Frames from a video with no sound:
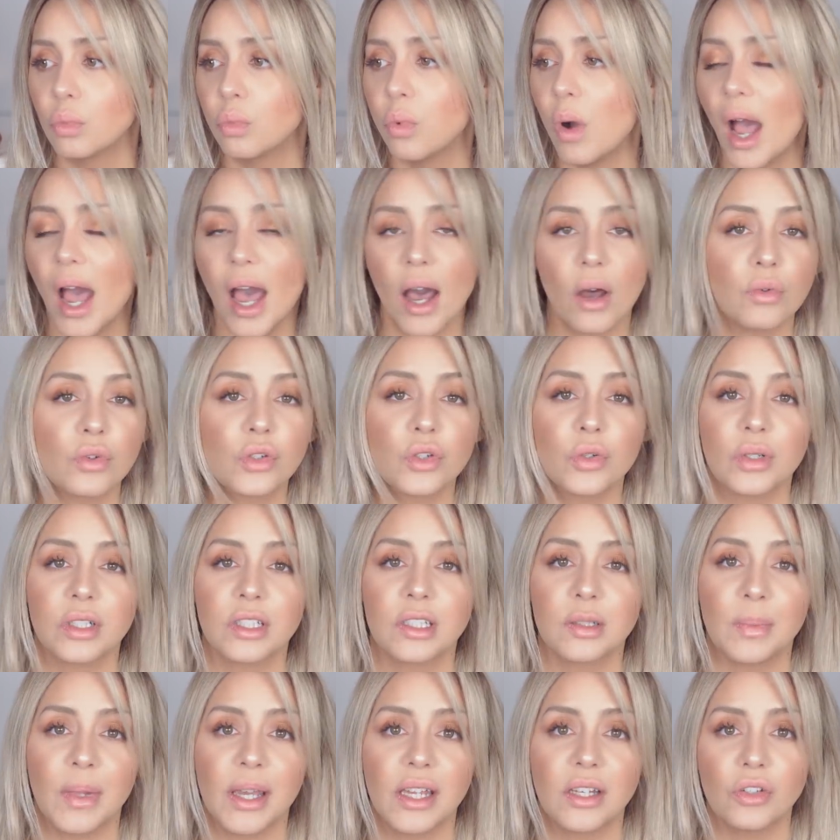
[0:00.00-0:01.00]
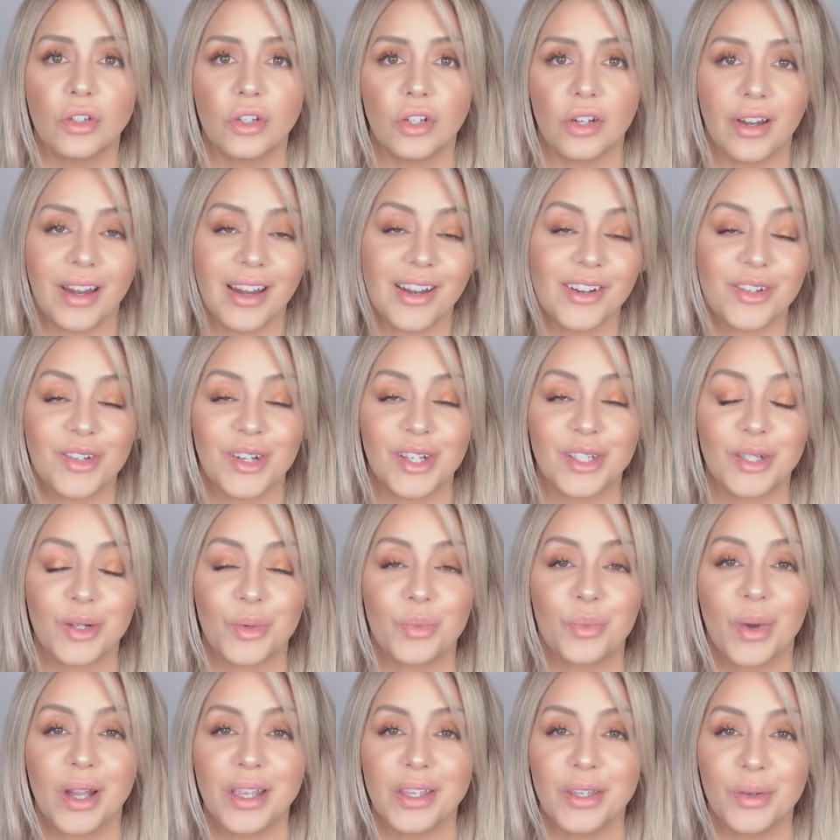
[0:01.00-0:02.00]
how to explain to your hairdresser
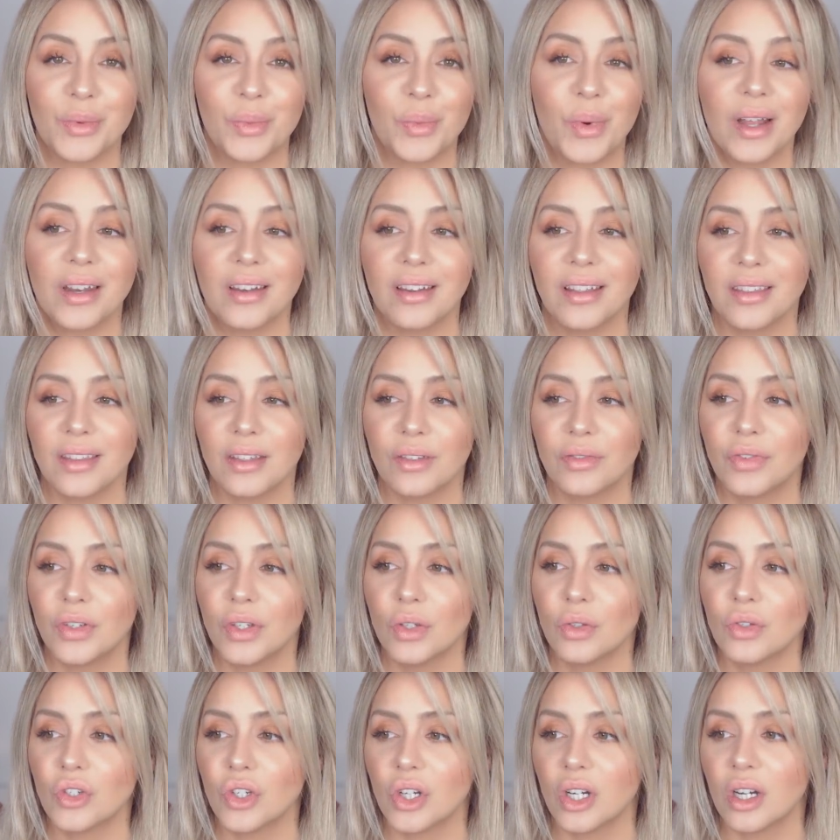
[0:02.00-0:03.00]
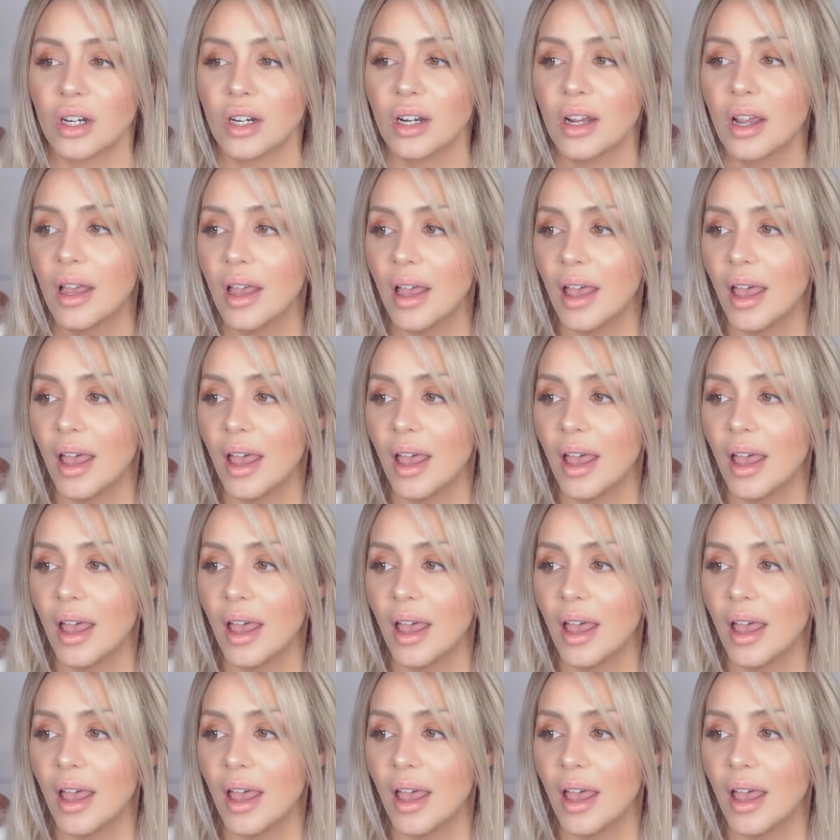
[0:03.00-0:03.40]
what you want in the future,